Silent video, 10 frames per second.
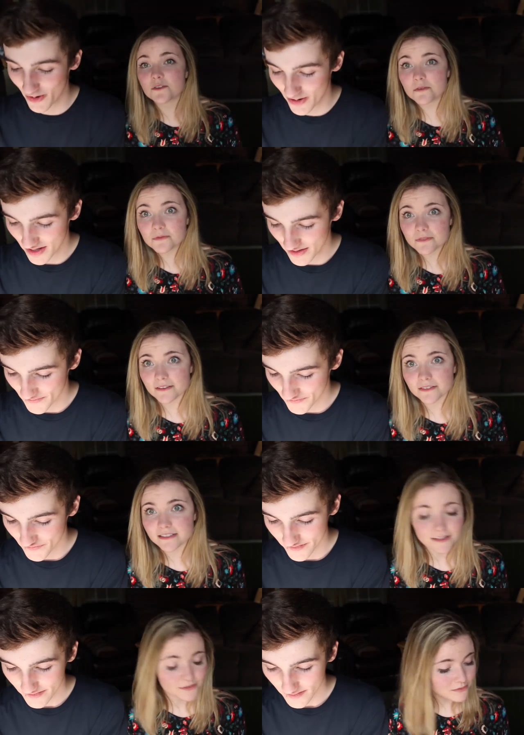Speaker 1: If you've never,
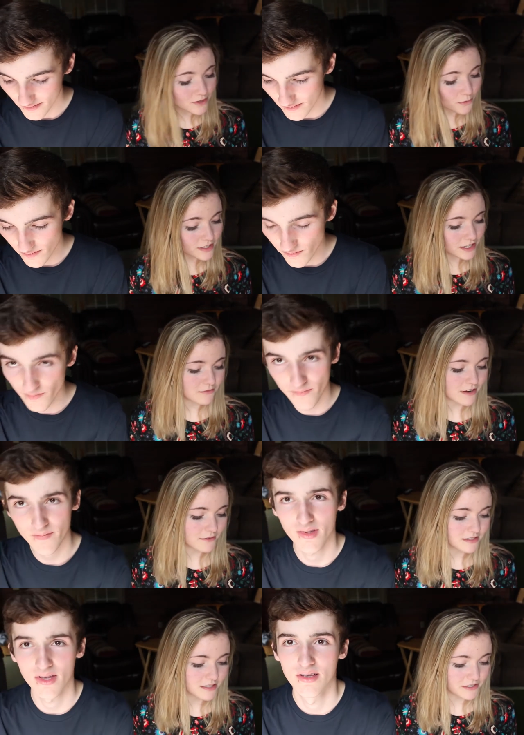if you know me and you've
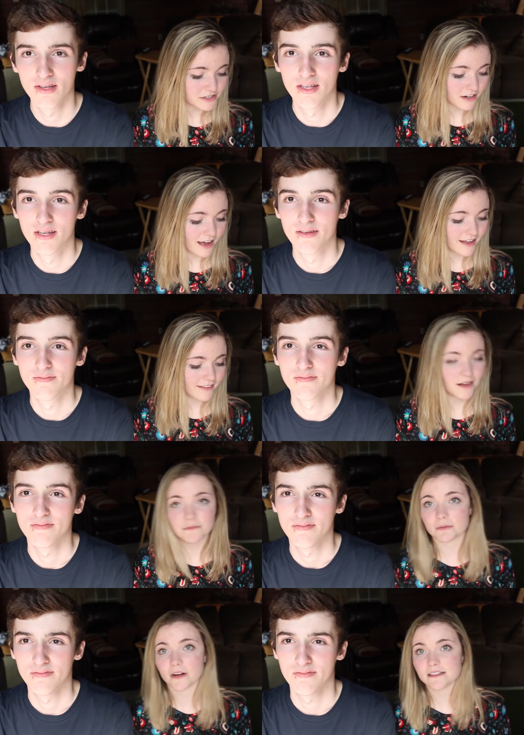never seen me cry, like I'm
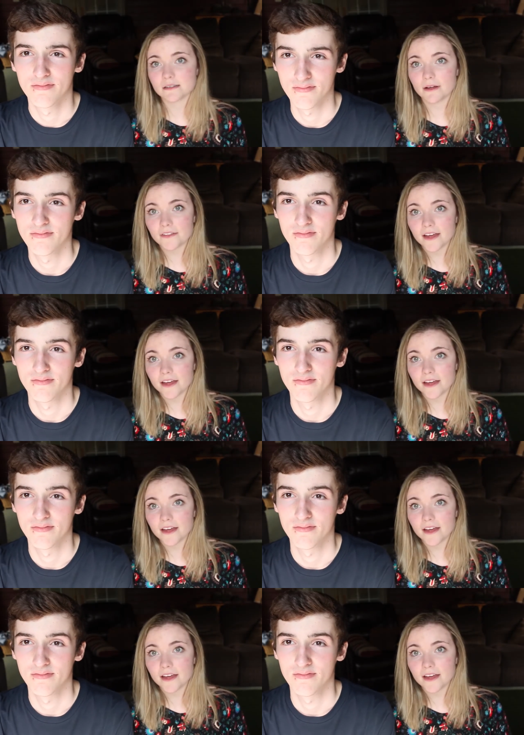surprised about